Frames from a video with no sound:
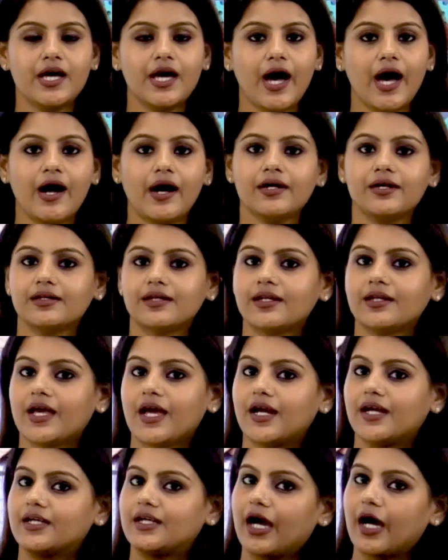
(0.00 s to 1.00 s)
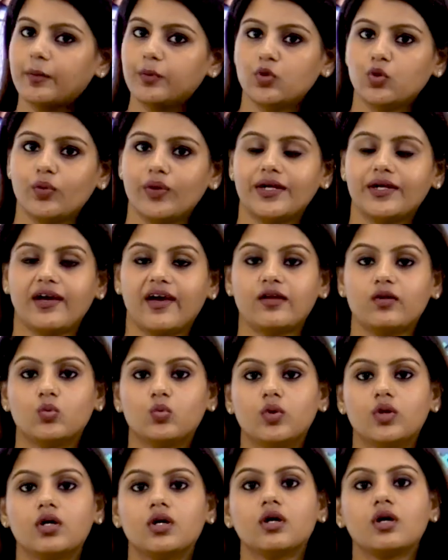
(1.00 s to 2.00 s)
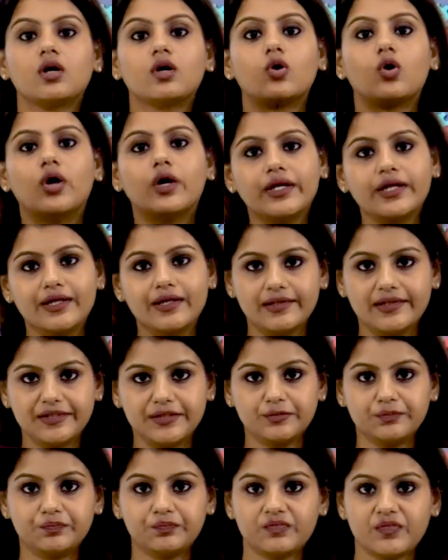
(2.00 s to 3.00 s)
and then adapt to it and work accordingly.